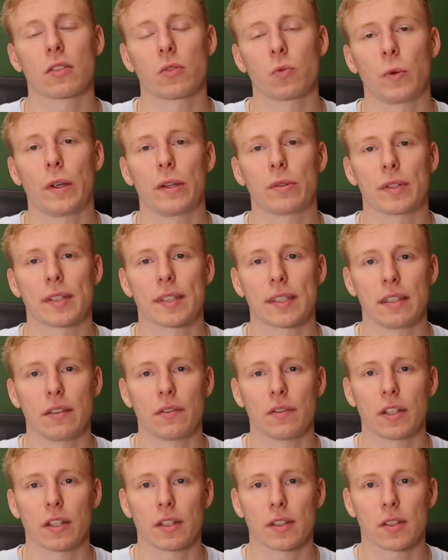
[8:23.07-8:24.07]
we
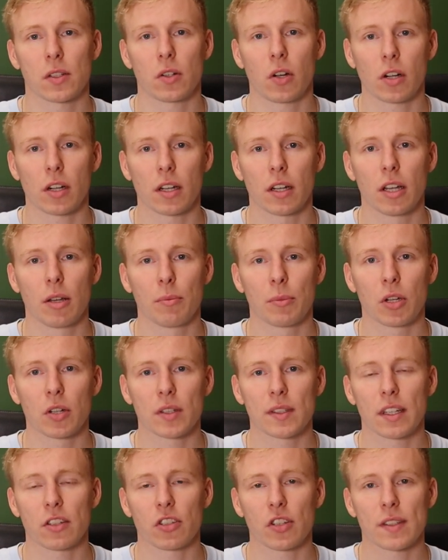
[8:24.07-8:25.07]
receive in a SOC
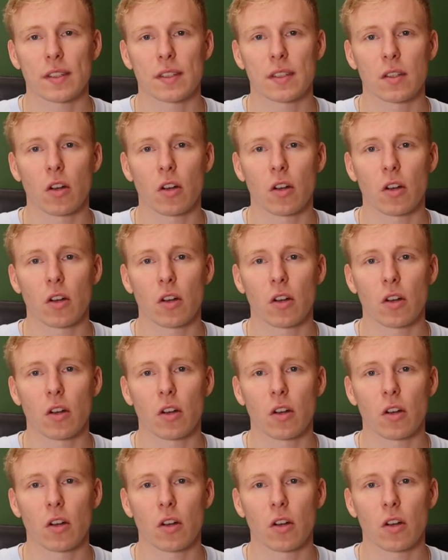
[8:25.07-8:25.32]
because there's just